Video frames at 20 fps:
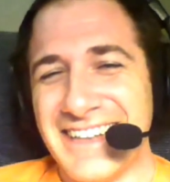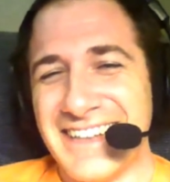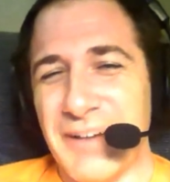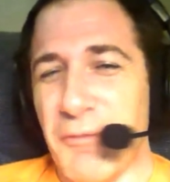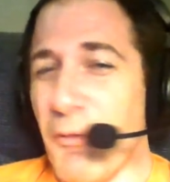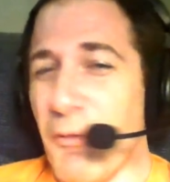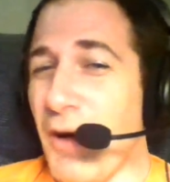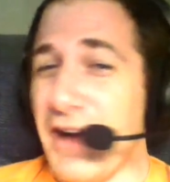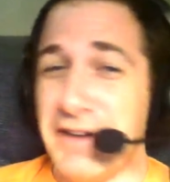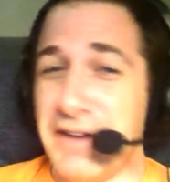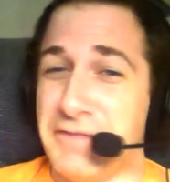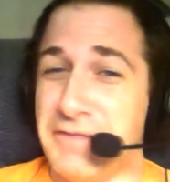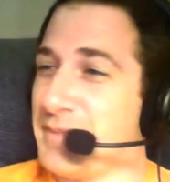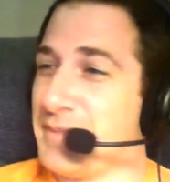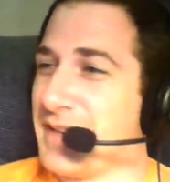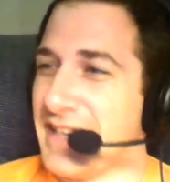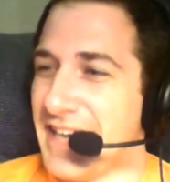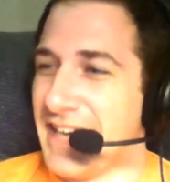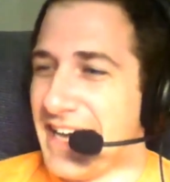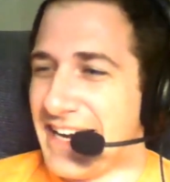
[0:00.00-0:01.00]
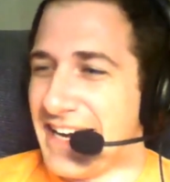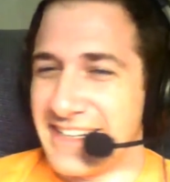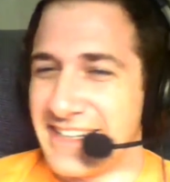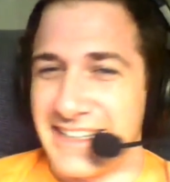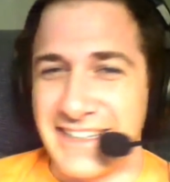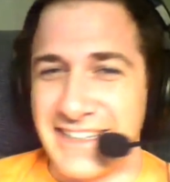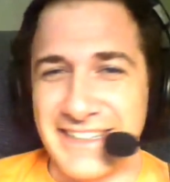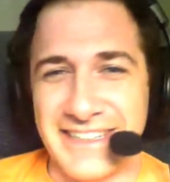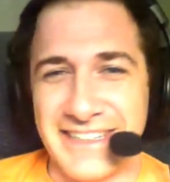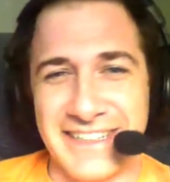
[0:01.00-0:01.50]
Wife, get out of
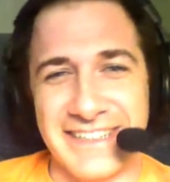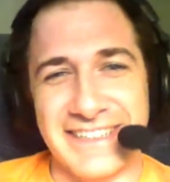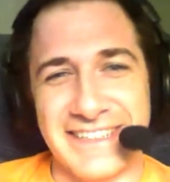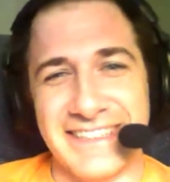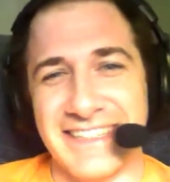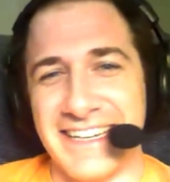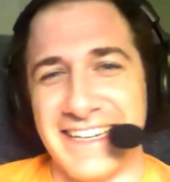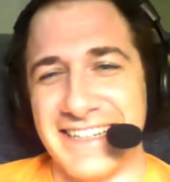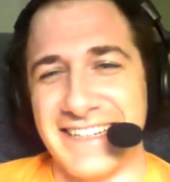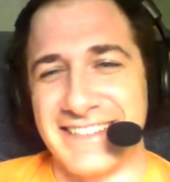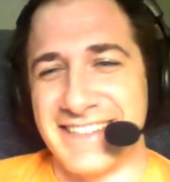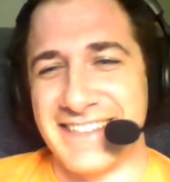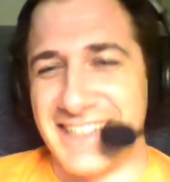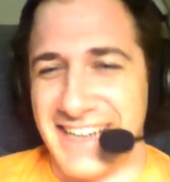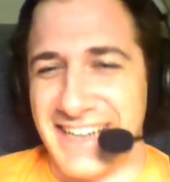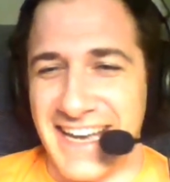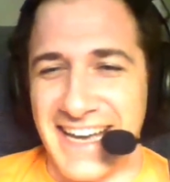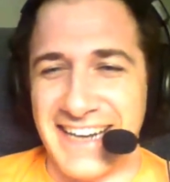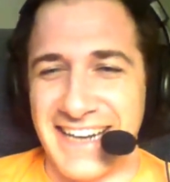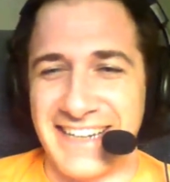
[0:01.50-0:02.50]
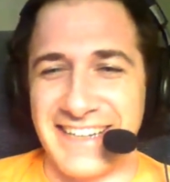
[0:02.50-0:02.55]
here. Kids, get out of